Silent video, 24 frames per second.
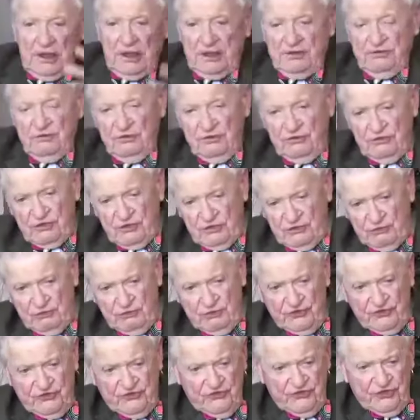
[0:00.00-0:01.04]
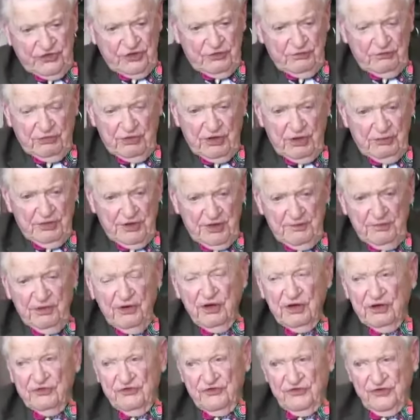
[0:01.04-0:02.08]
I was in public
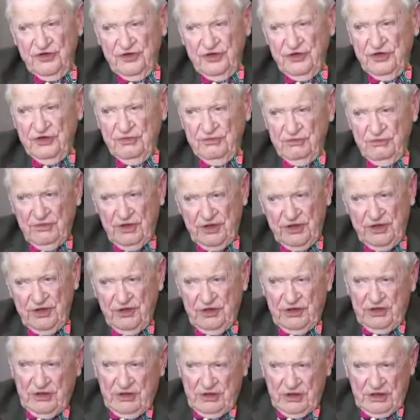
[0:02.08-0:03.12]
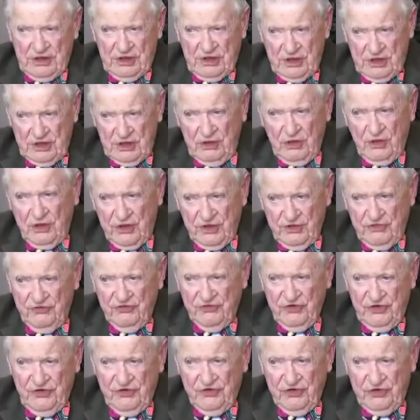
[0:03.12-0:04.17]
policy in my
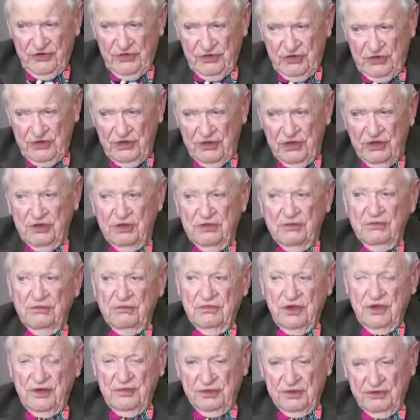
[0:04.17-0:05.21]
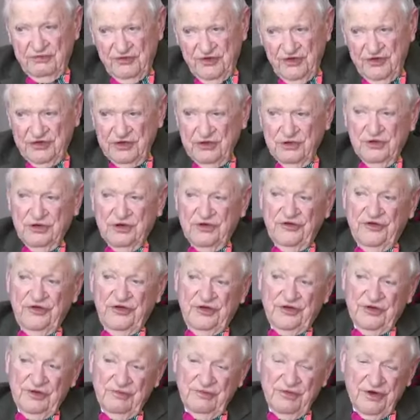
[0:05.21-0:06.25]
organization, uh, my professional
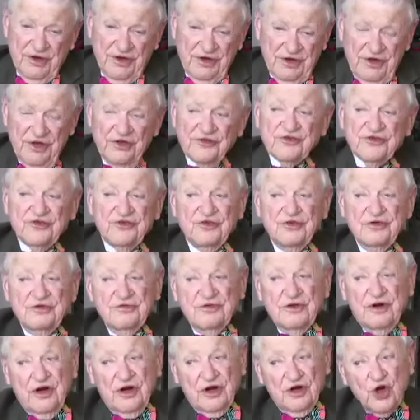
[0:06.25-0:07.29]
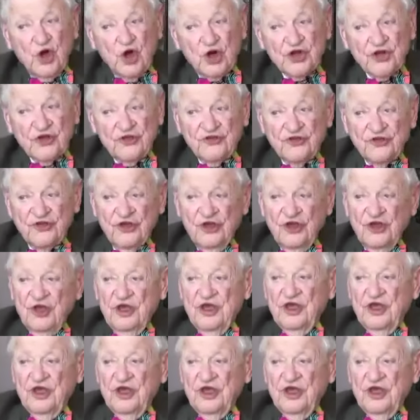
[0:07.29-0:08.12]
organization, American Institute of Aeronautics